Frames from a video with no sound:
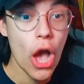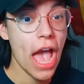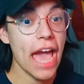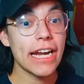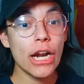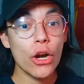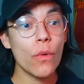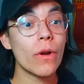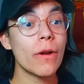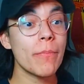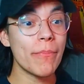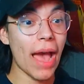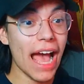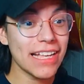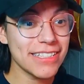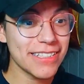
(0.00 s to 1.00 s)
And I don't want to
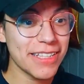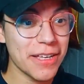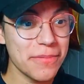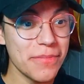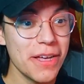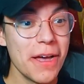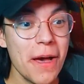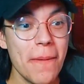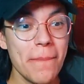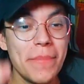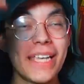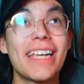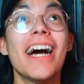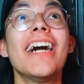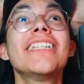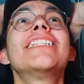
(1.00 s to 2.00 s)
pass them
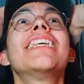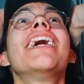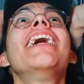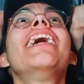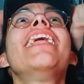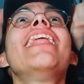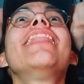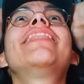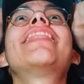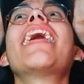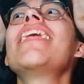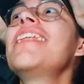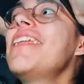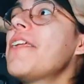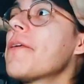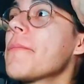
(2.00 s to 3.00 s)
because
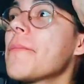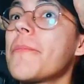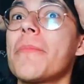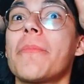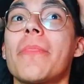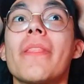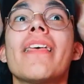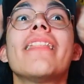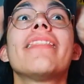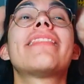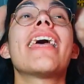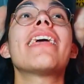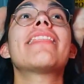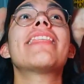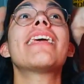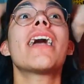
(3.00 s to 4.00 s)
then
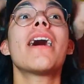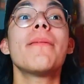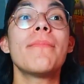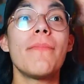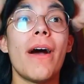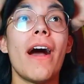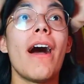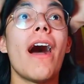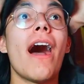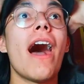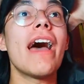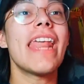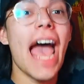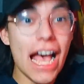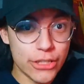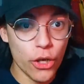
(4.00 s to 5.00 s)
they think I'm
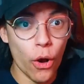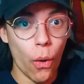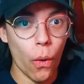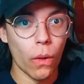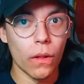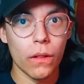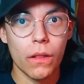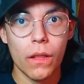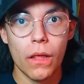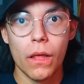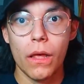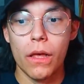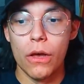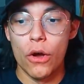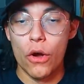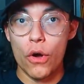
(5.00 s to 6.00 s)
an asshole
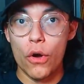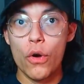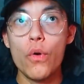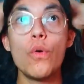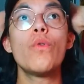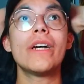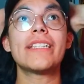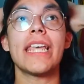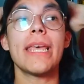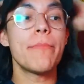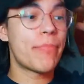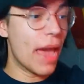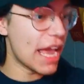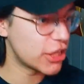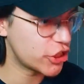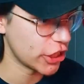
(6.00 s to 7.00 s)
who is
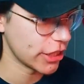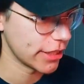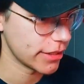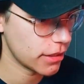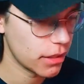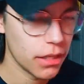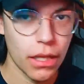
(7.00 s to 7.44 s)
impatient.